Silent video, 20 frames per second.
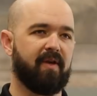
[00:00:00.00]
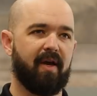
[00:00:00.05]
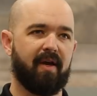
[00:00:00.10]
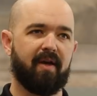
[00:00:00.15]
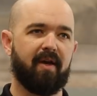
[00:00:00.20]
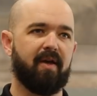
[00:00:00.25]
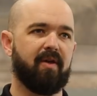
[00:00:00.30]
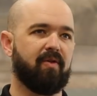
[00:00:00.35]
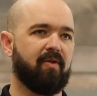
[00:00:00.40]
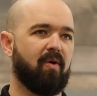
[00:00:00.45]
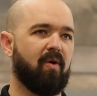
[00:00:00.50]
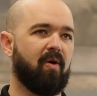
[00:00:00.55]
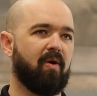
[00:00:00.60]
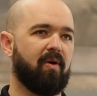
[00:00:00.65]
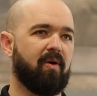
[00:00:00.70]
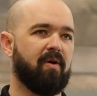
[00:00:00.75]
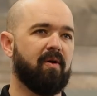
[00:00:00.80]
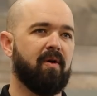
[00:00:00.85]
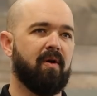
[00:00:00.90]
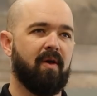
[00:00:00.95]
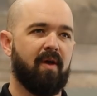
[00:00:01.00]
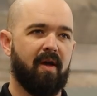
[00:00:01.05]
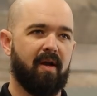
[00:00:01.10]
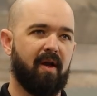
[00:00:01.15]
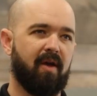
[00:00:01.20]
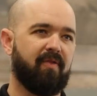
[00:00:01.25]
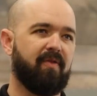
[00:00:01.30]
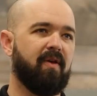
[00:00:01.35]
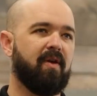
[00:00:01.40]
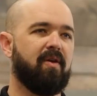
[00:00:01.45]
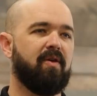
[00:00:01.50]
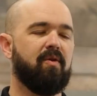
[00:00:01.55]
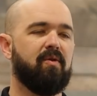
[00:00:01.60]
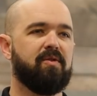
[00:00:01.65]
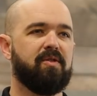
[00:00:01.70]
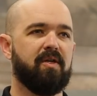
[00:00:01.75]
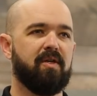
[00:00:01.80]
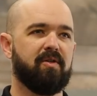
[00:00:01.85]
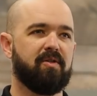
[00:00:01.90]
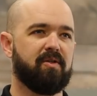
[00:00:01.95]
decades longer. And I think
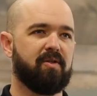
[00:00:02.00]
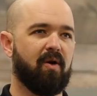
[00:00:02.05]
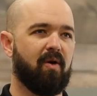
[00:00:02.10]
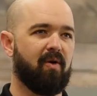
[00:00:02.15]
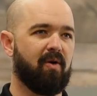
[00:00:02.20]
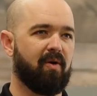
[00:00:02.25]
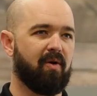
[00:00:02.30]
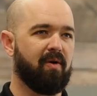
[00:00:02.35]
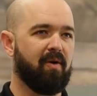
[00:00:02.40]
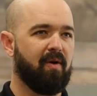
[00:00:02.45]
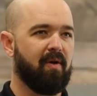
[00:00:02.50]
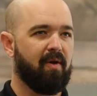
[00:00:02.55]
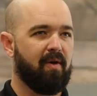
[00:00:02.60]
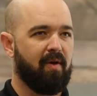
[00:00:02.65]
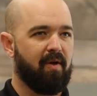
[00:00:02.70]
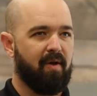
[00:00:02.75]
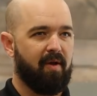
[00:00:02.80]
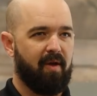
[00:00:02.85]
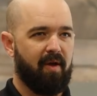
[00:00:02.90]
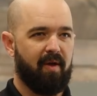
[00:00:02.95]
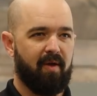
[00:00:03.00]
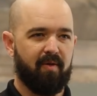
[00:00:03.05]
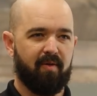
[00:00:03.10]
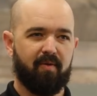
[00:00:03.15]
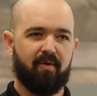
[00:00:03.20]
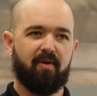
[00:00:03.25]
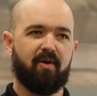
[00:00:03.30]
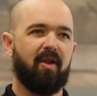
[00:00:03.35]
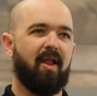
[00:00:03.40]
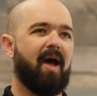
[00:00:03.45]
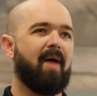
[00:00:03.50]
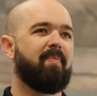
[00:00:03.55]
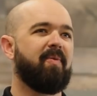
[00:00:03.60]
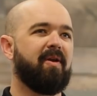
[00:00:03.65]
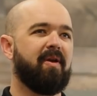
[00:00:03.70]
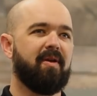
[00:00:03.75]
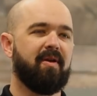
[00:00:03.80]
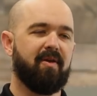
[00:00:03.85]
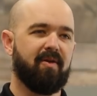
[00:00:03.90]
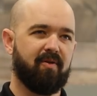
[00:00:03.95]
Eugene Stoner is
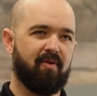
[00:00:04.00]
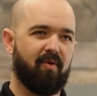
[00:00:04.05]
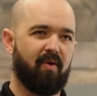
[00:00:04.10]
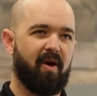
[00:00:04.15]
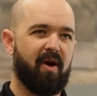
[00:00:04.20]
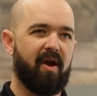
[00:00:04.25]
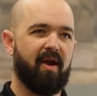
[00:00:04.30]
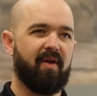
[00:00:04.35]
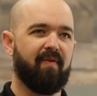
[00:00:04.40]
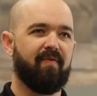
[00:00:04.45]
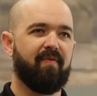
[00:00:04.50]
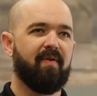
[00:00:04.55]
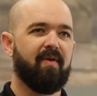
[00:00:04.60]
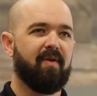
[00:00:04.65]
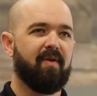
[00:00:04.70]
clapping in his grave